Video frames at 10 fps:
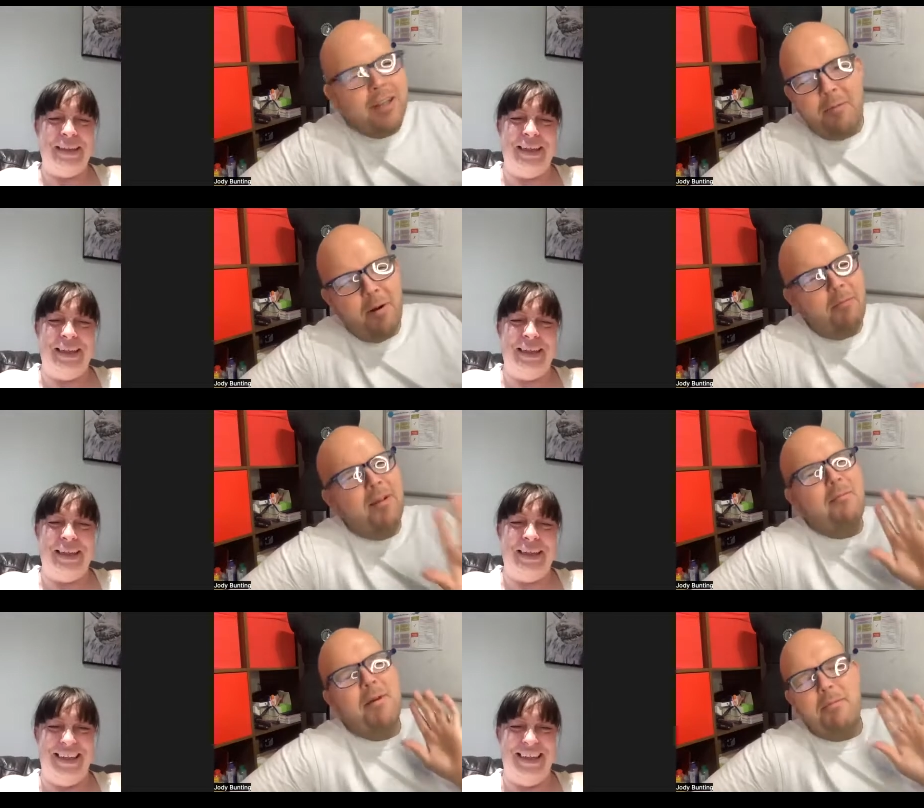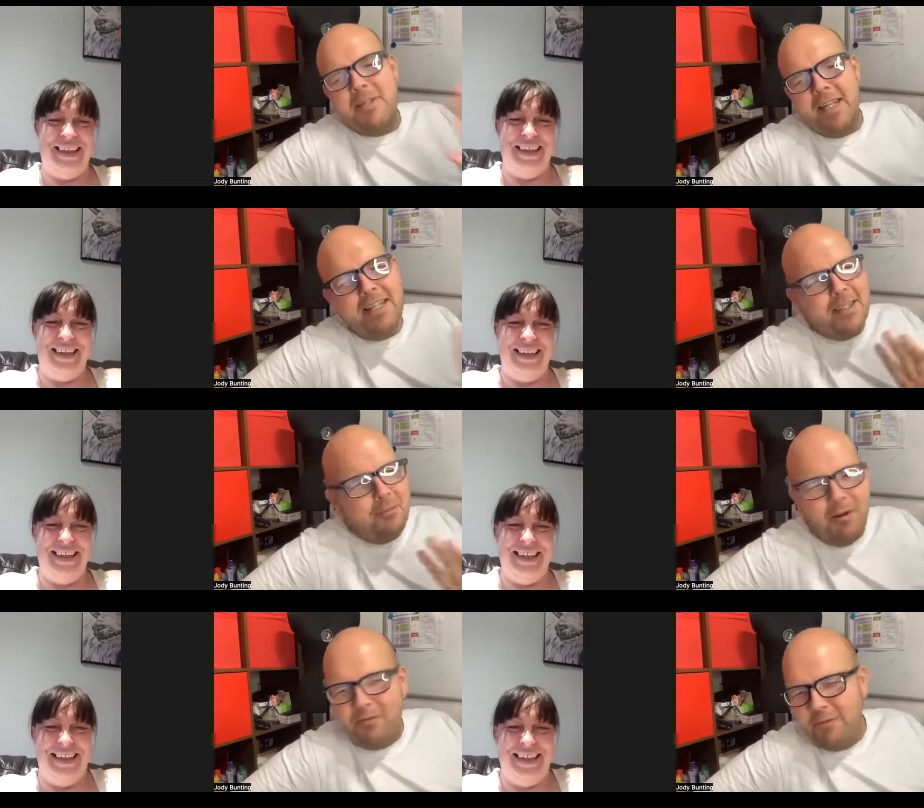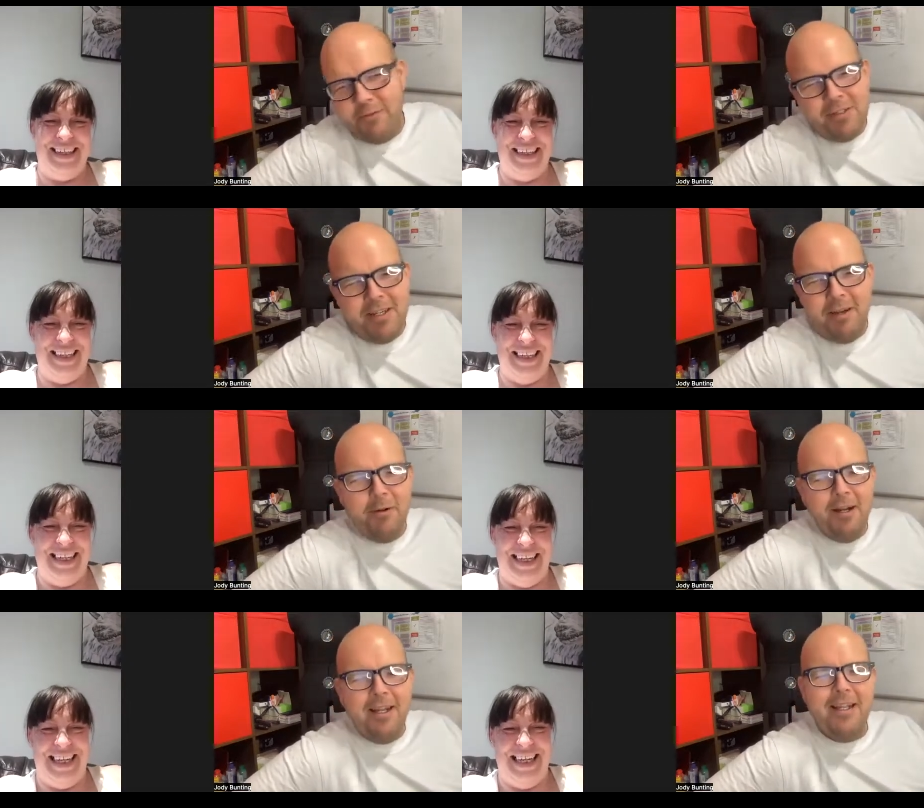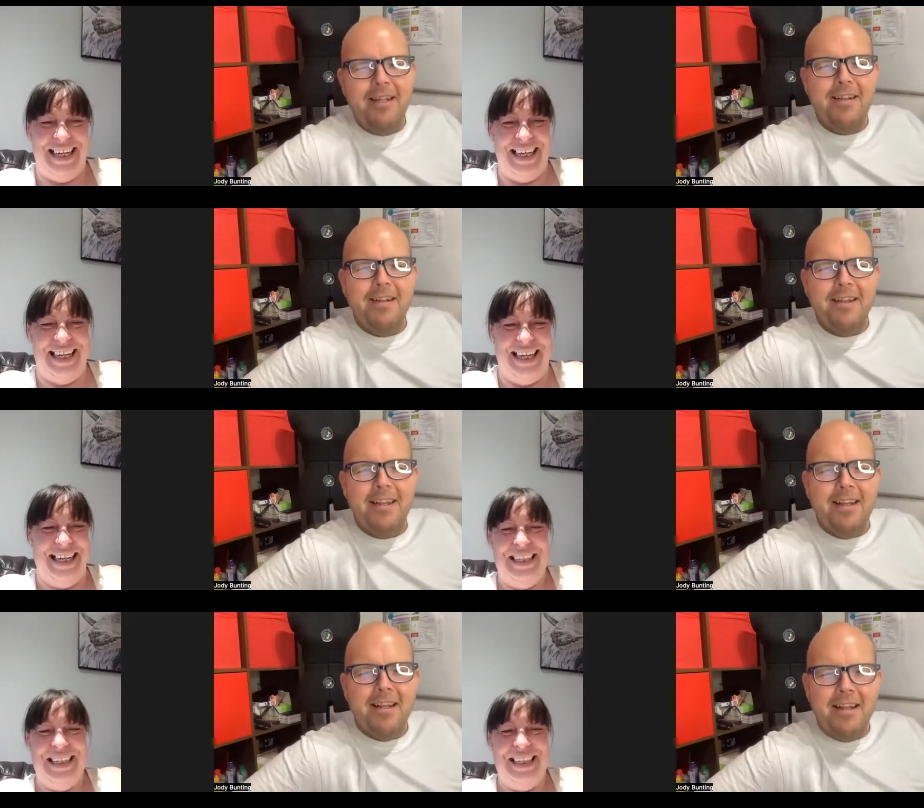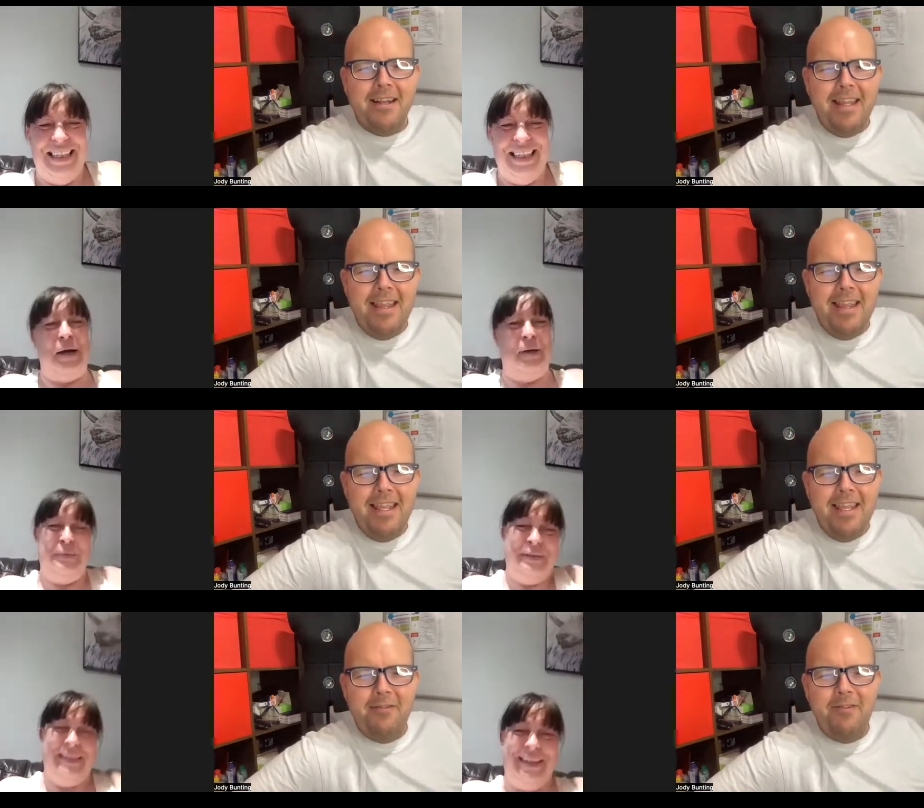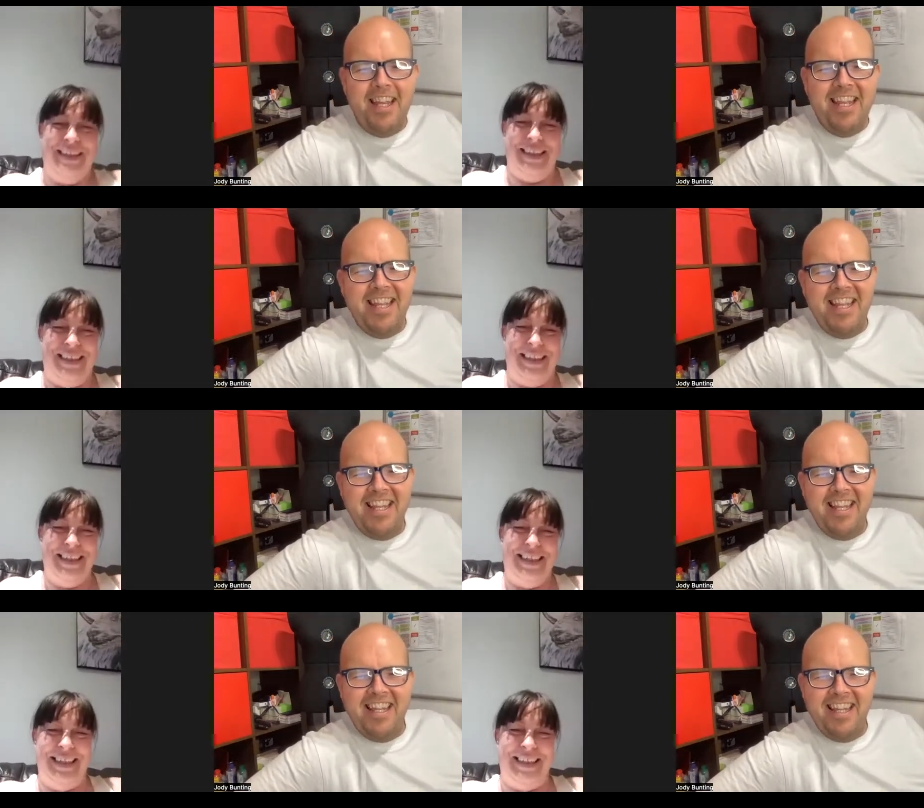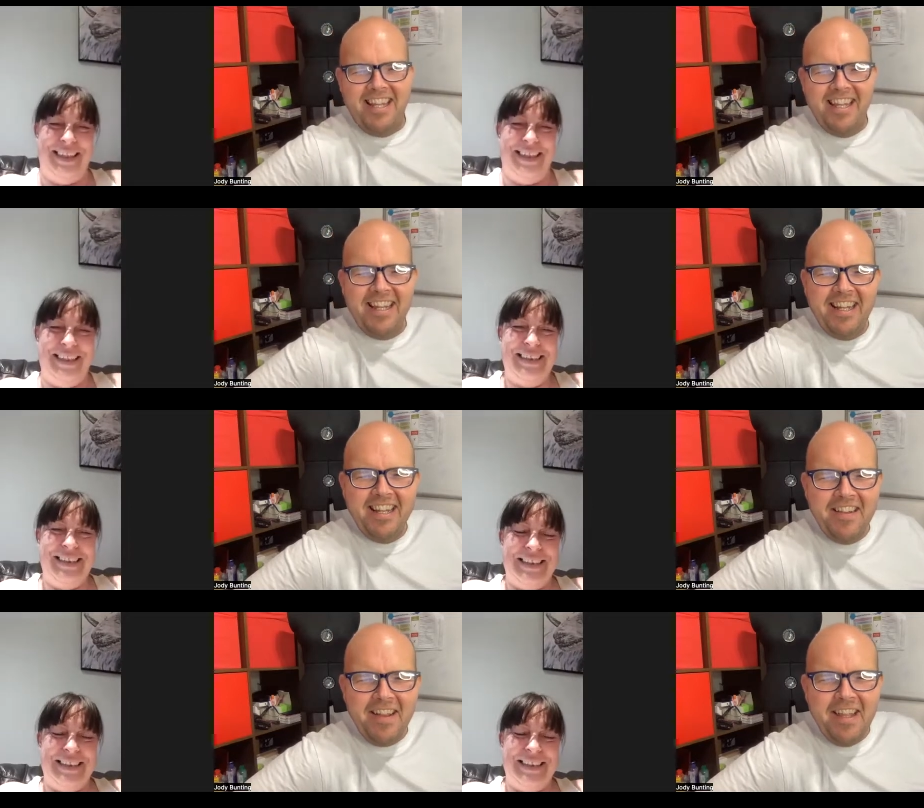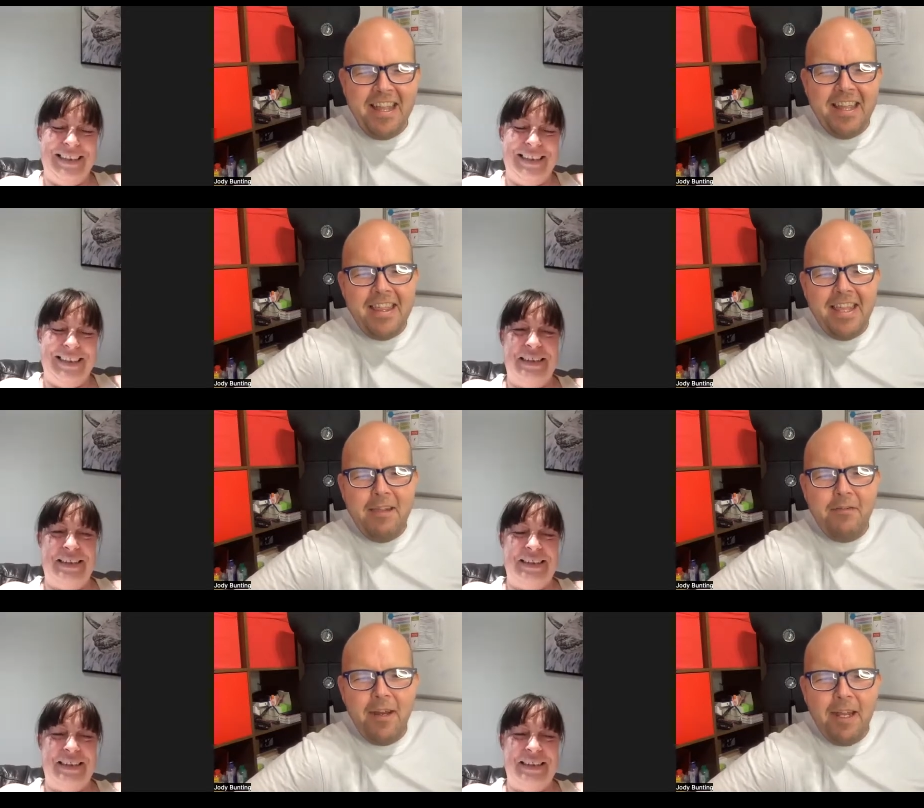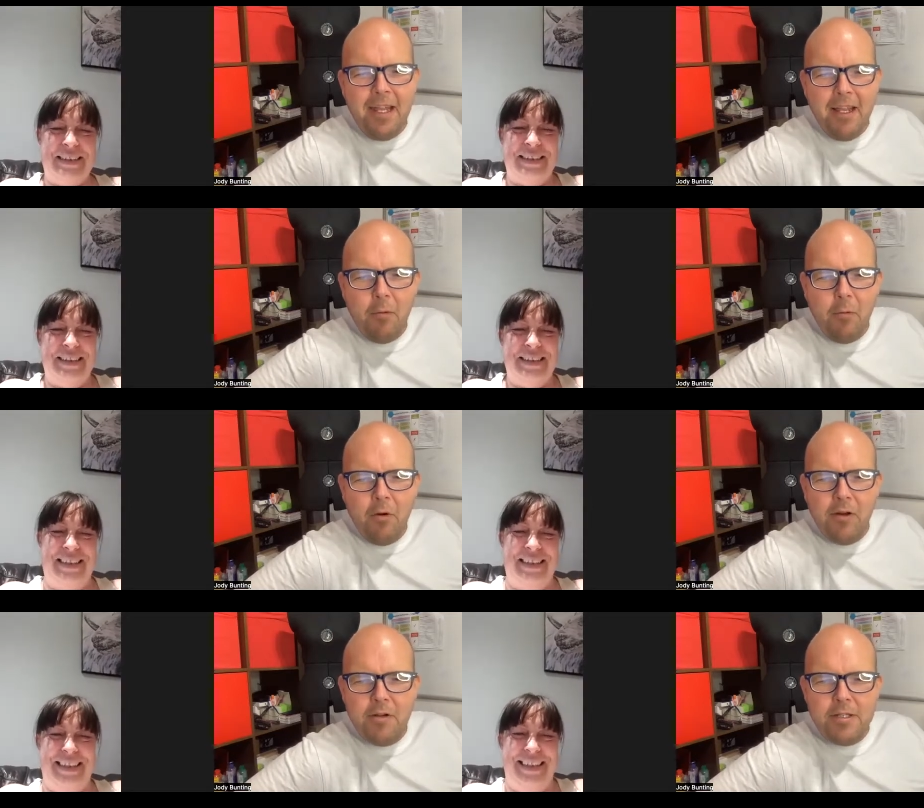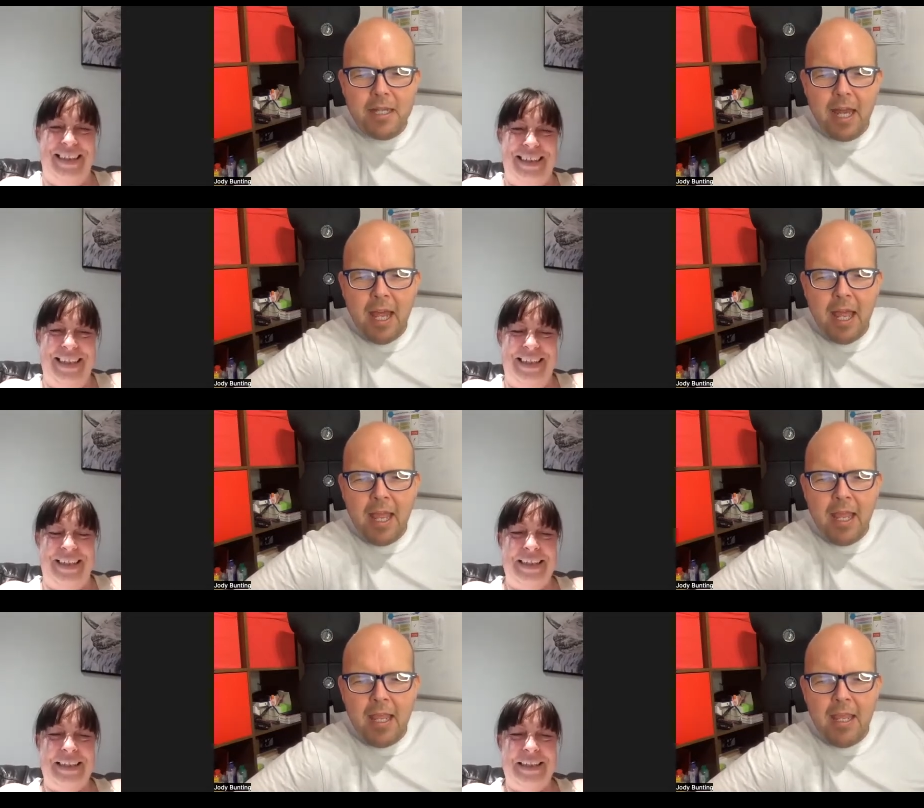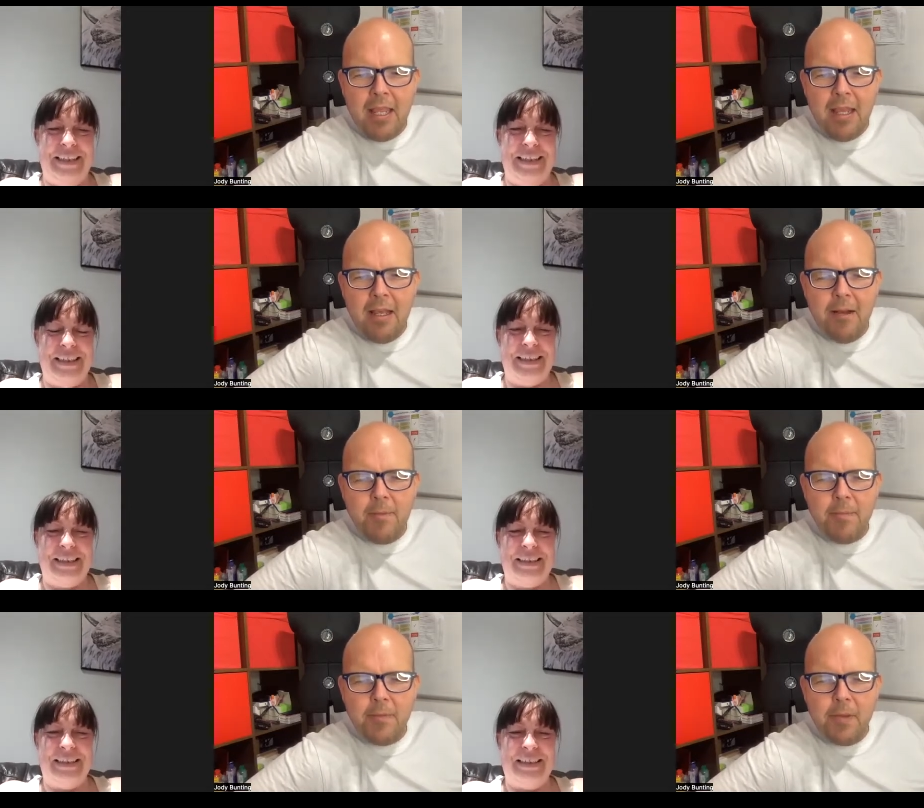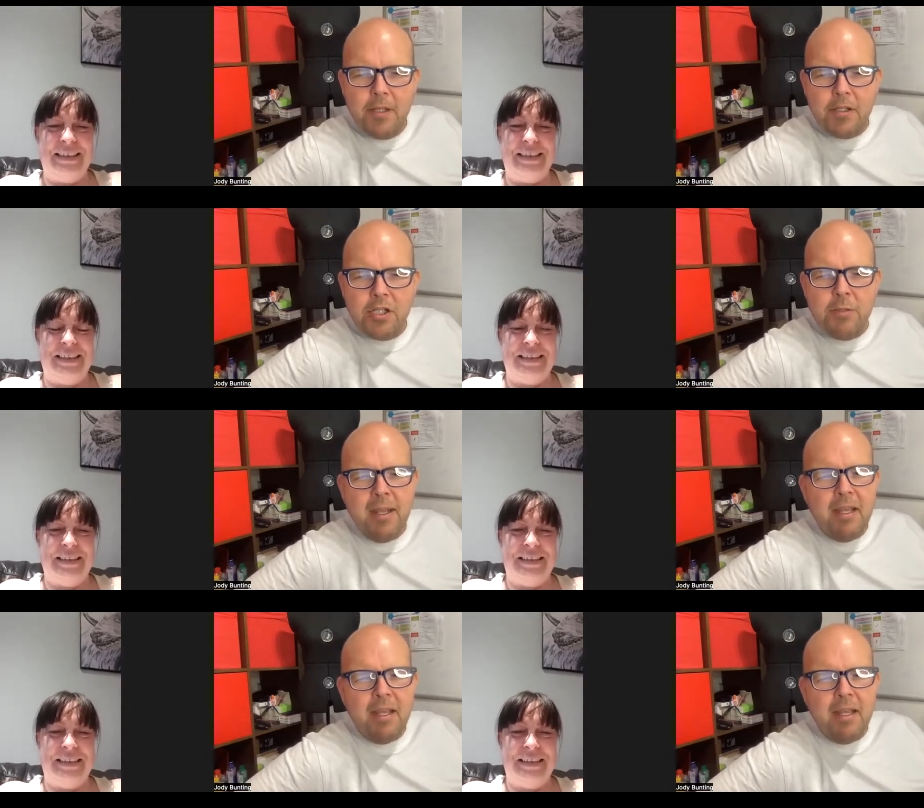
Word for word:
Speaker 1: no problem, but potato waffles, no way. Uh, no. In, the evening, in the evening was a. Did you